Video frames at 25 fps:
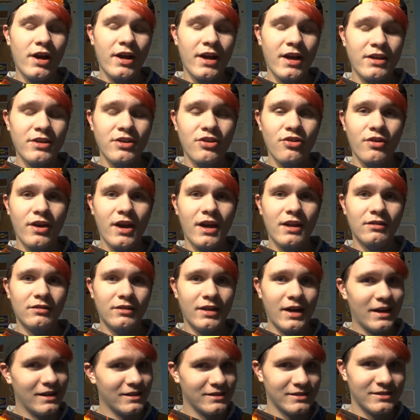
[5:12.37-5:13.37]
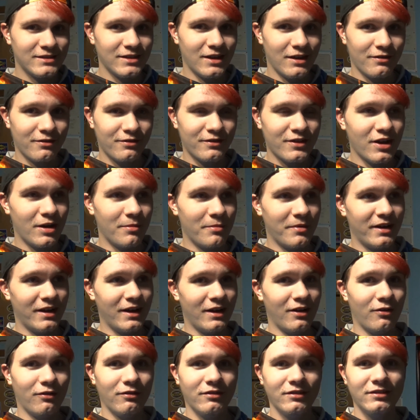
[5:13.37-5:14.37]
You got a lot of stuff coming
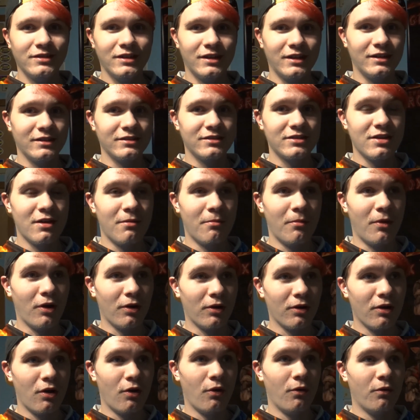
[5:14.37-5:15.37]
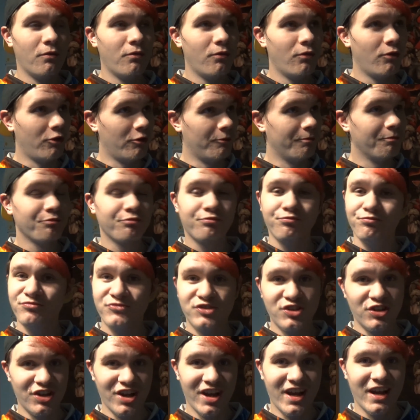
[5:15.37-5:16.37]
out uh, tomorrow, well,
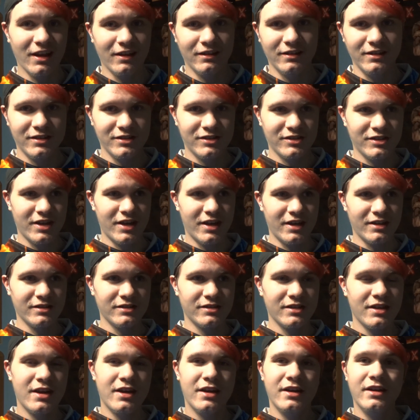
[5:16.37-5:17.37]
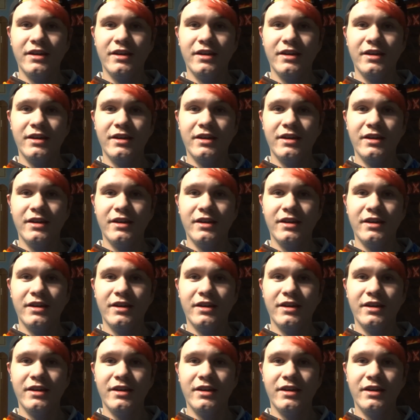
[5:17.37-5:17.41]
today in this case.